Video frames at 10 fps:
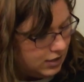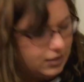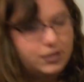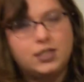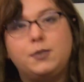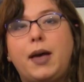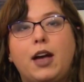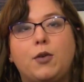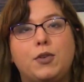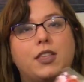This is
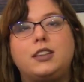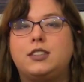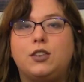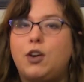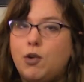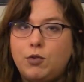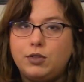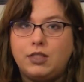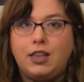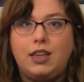back when they still
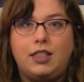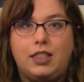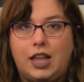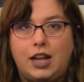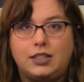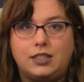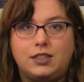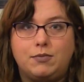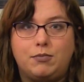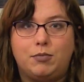owned the
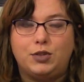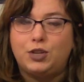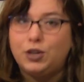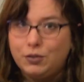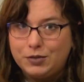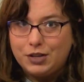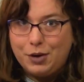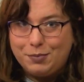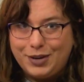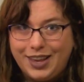Knott's Preserves
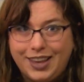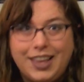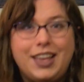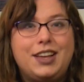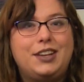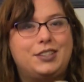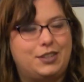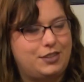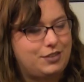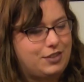Company. So